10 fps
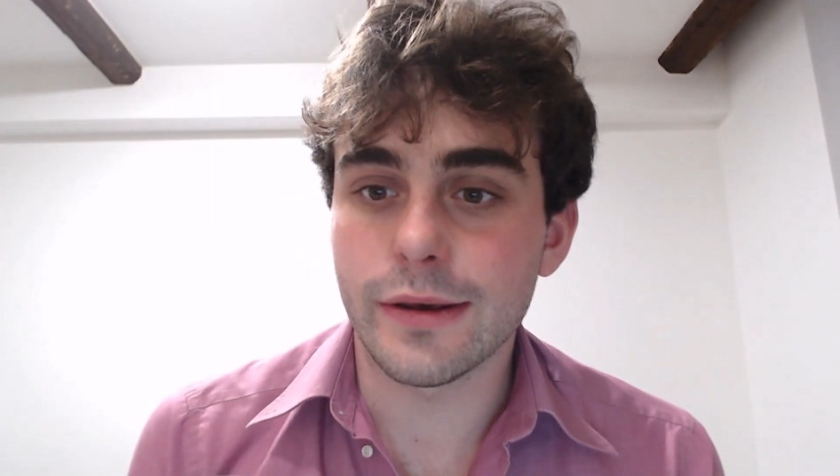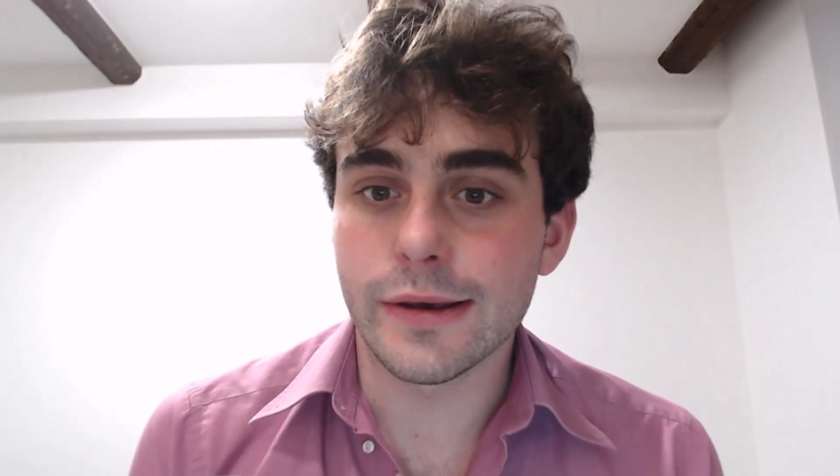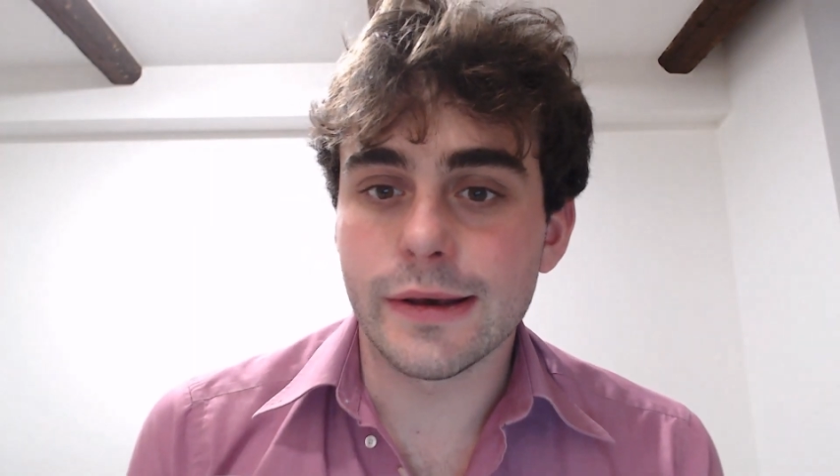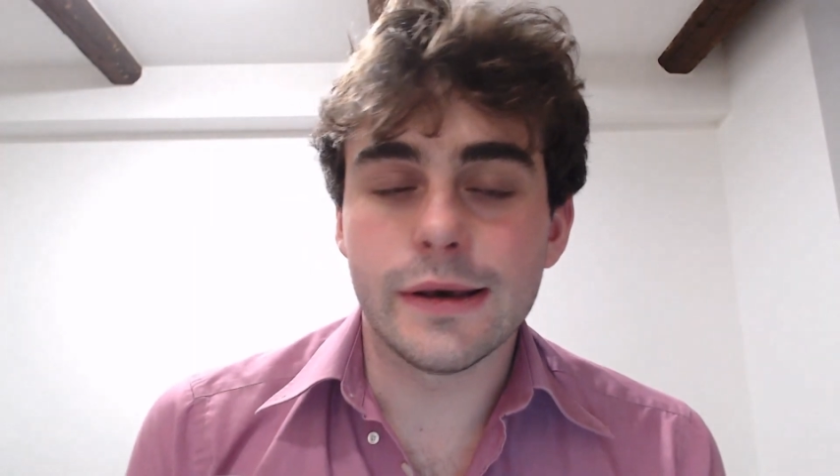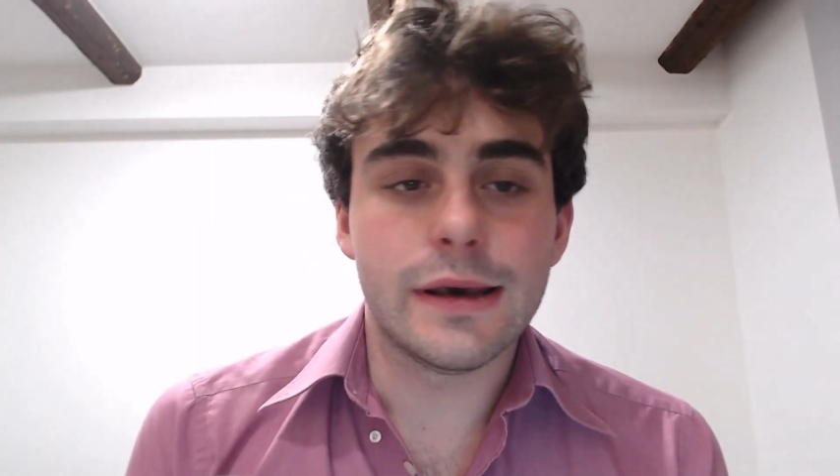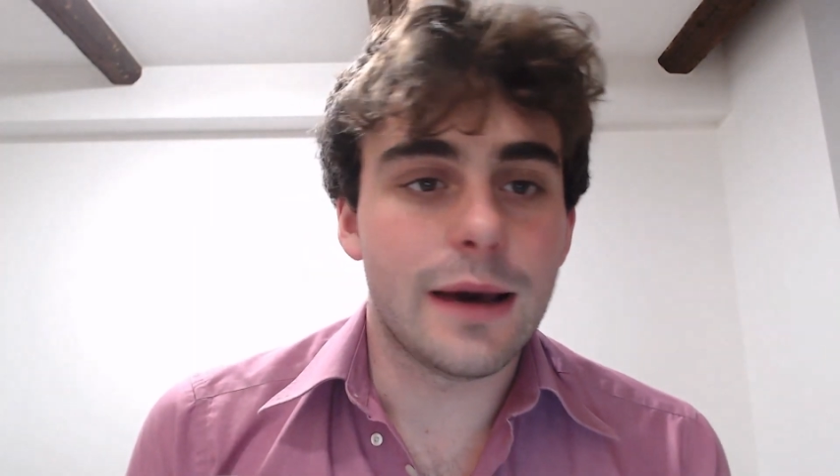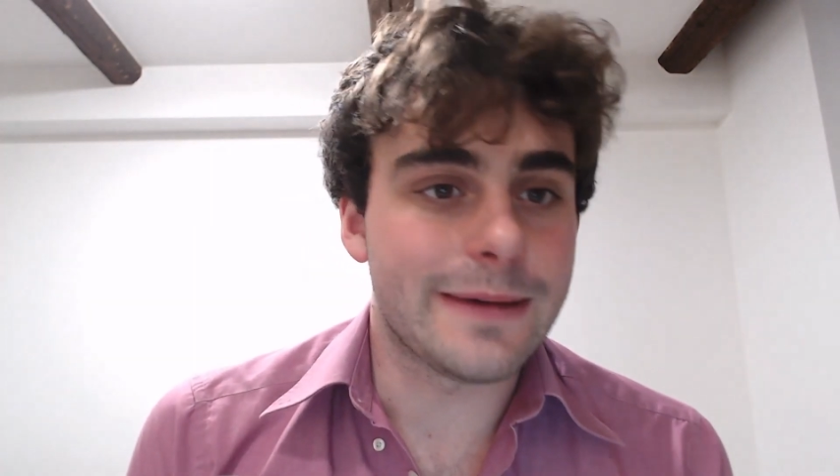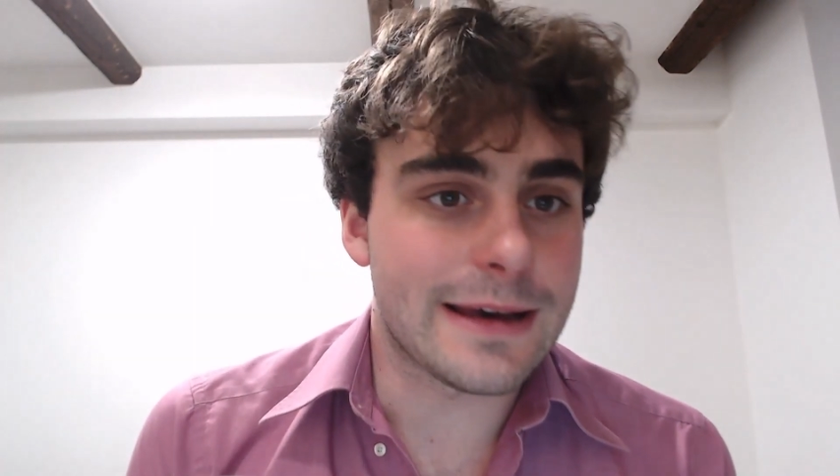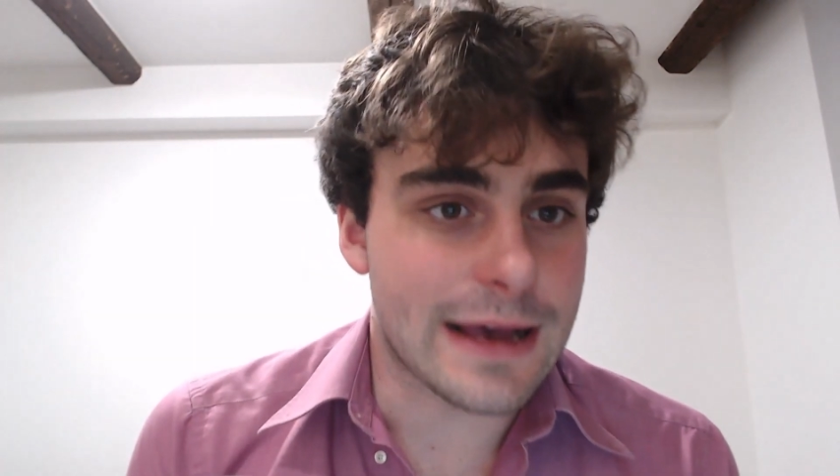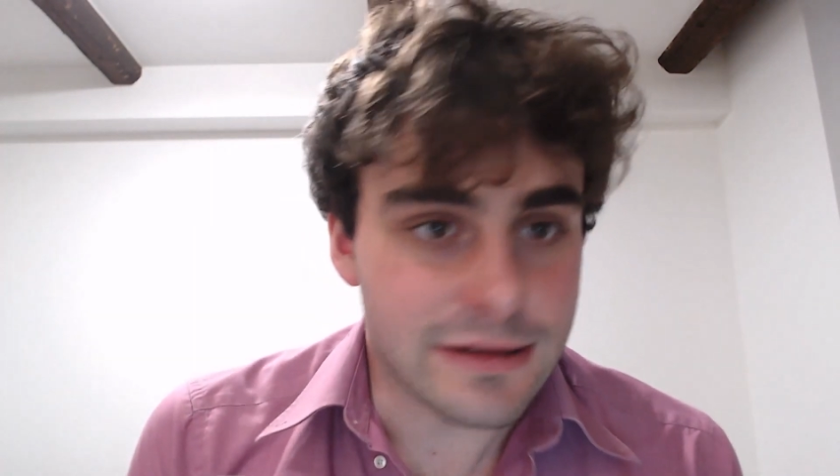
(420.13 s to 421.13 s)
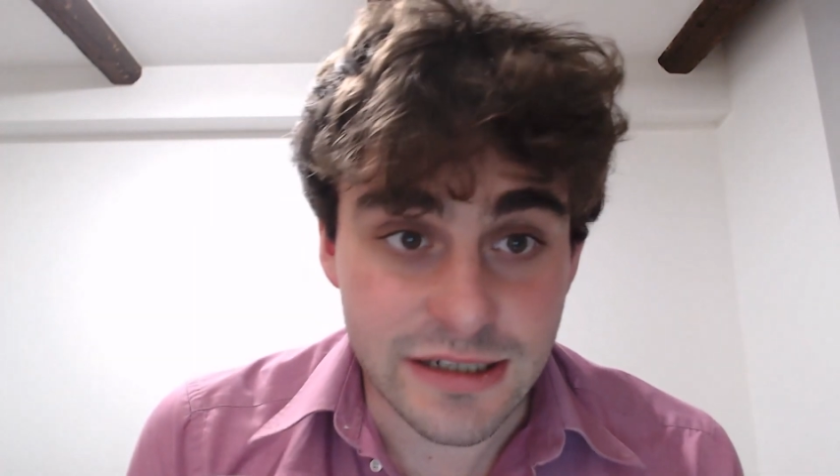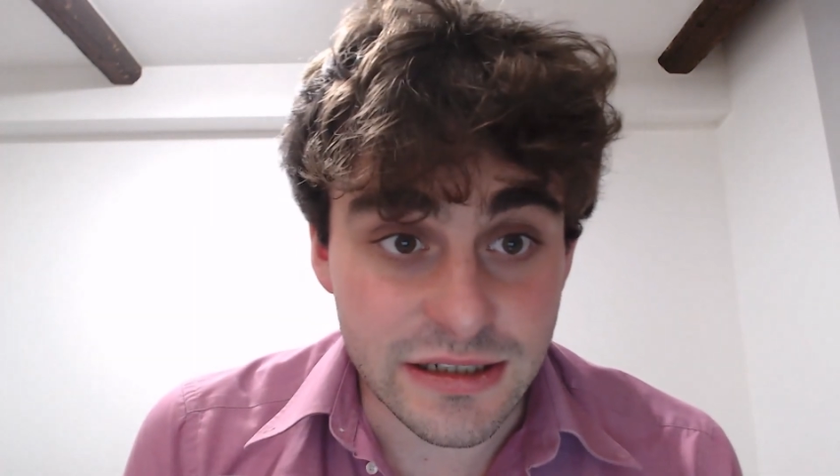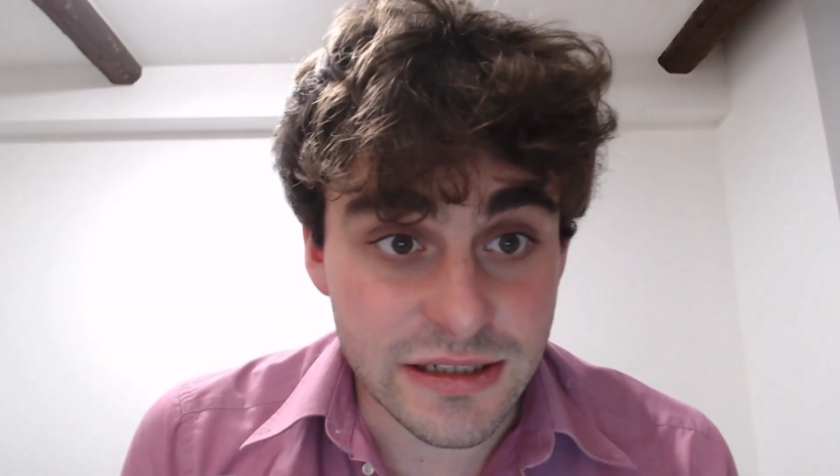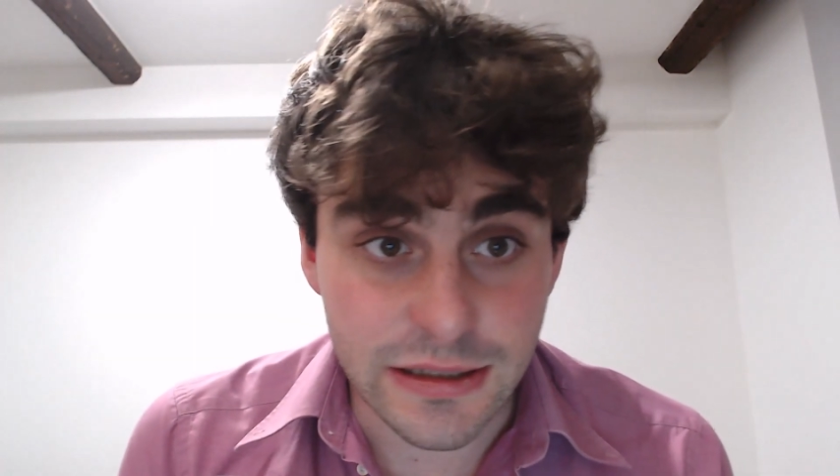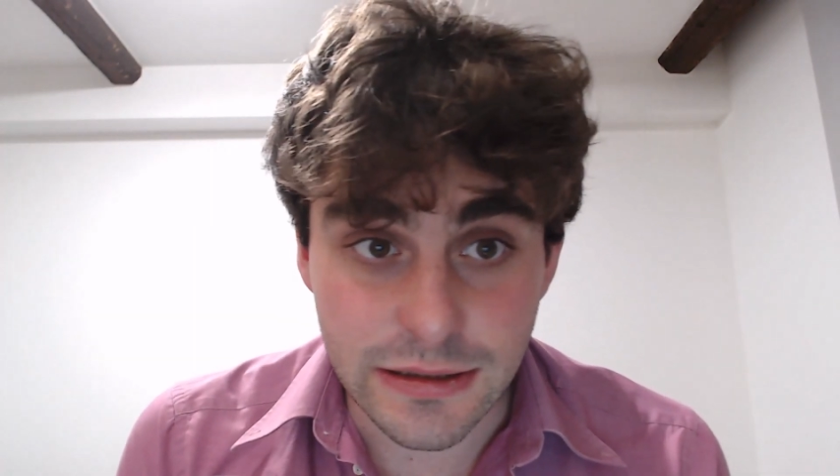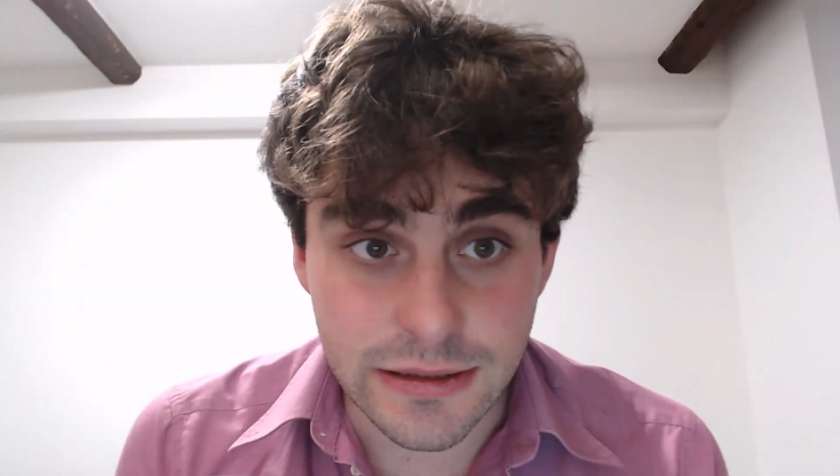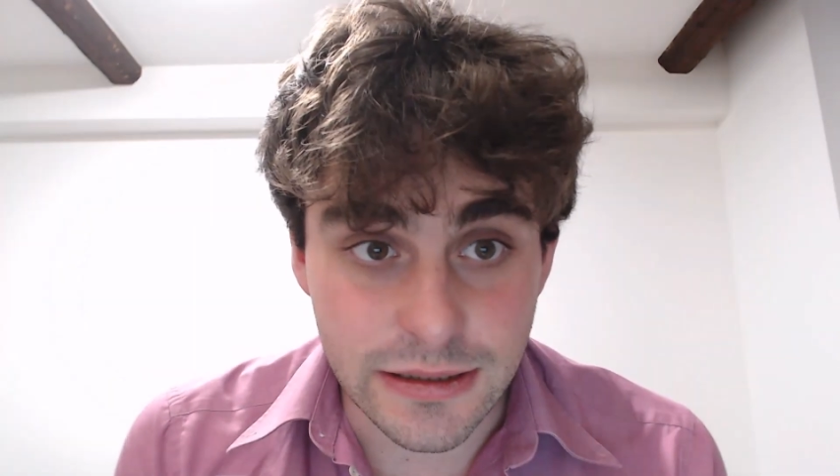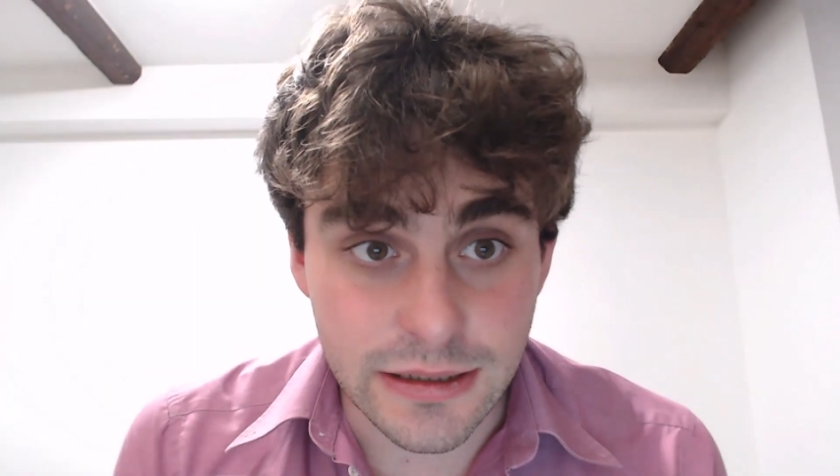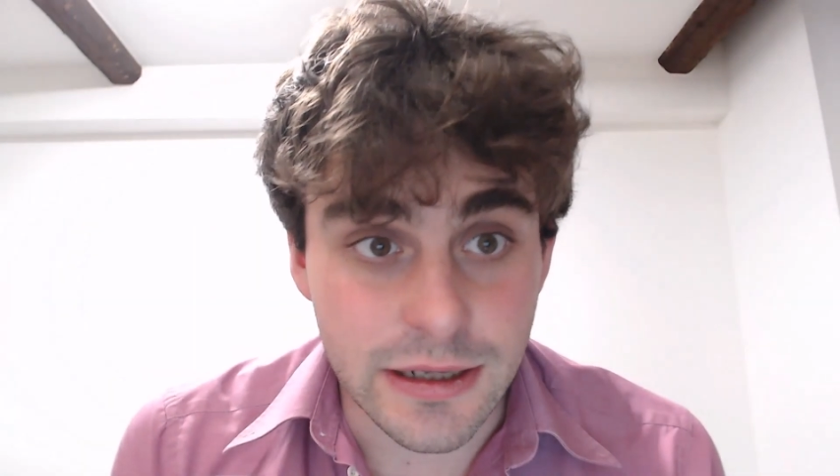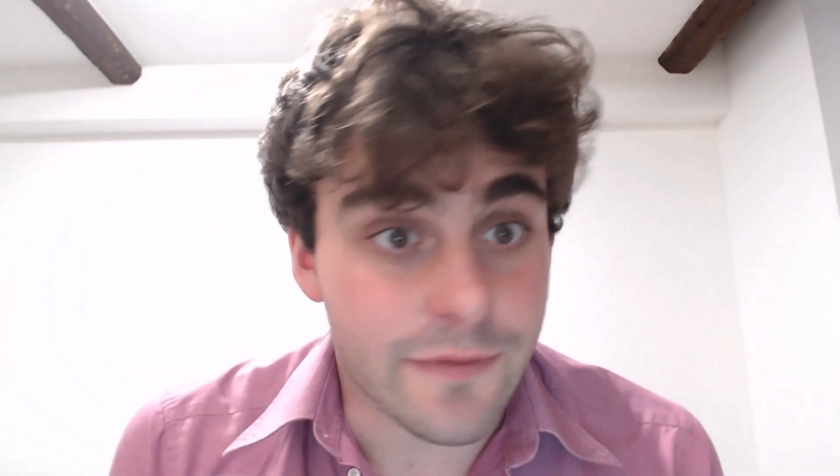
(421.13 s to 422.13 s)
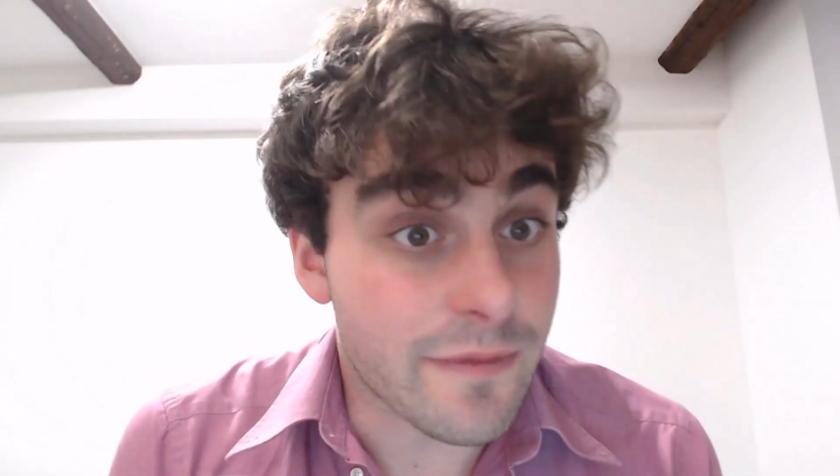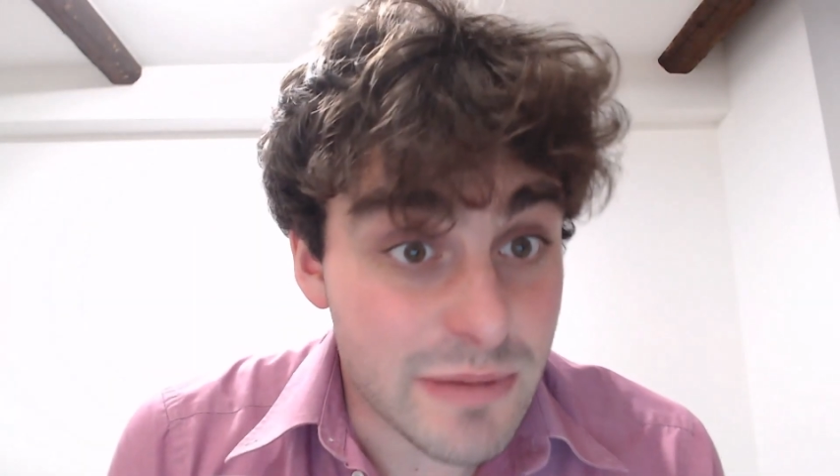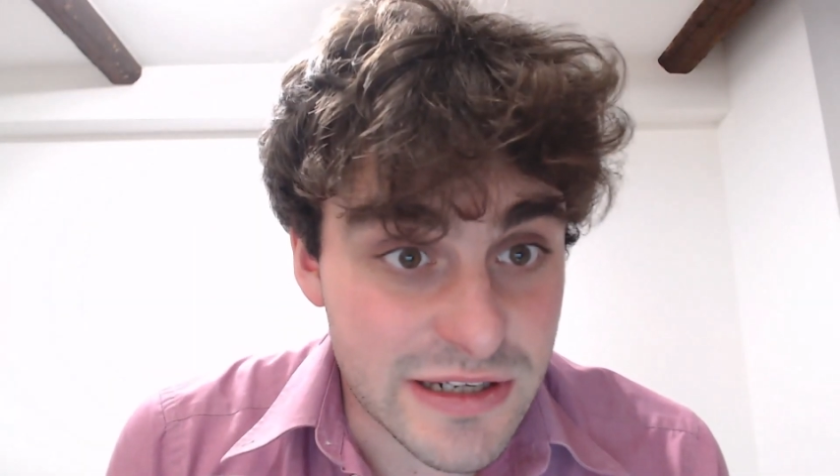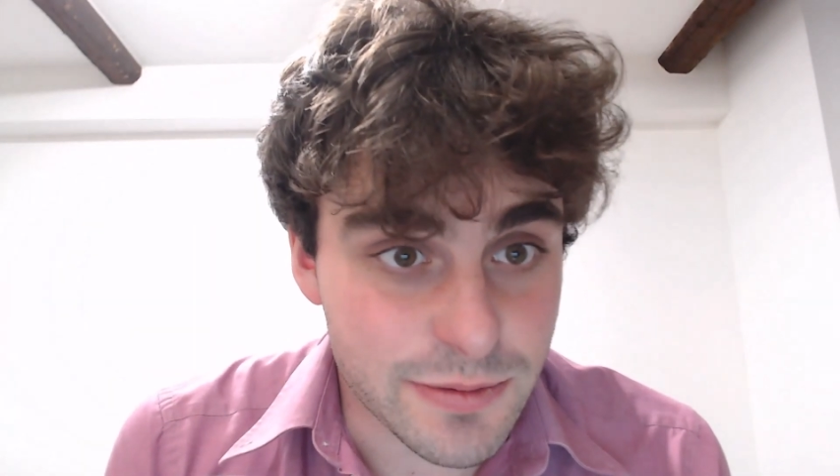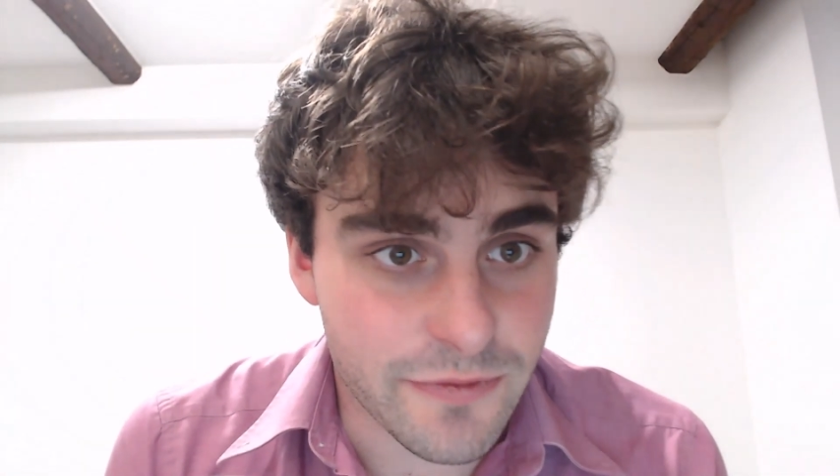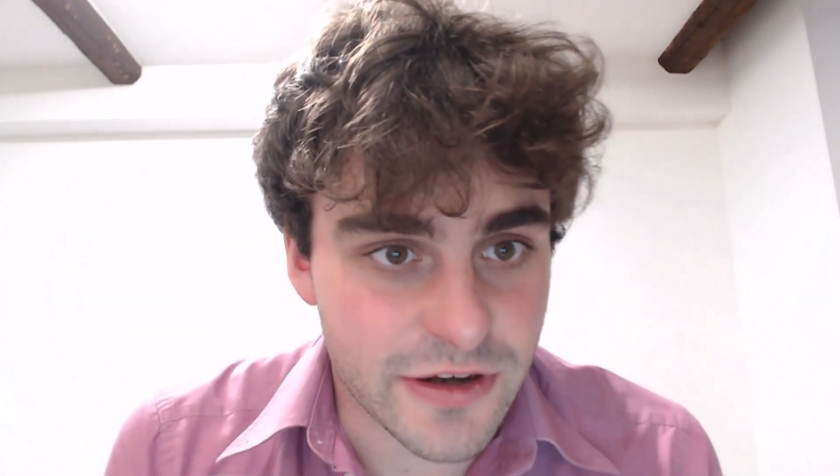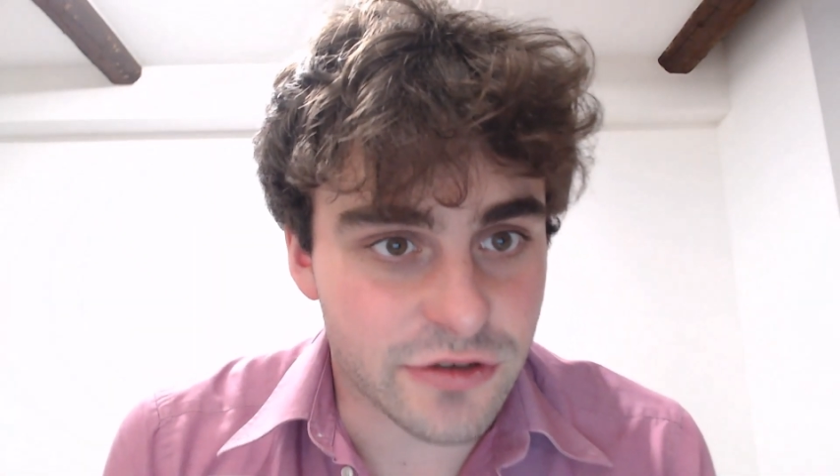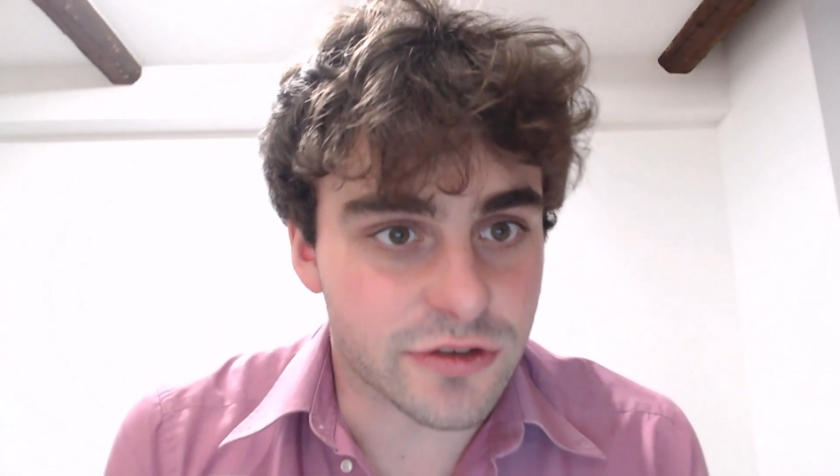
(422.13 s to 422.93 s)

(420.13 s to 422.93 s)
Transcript: accountants and other business professionals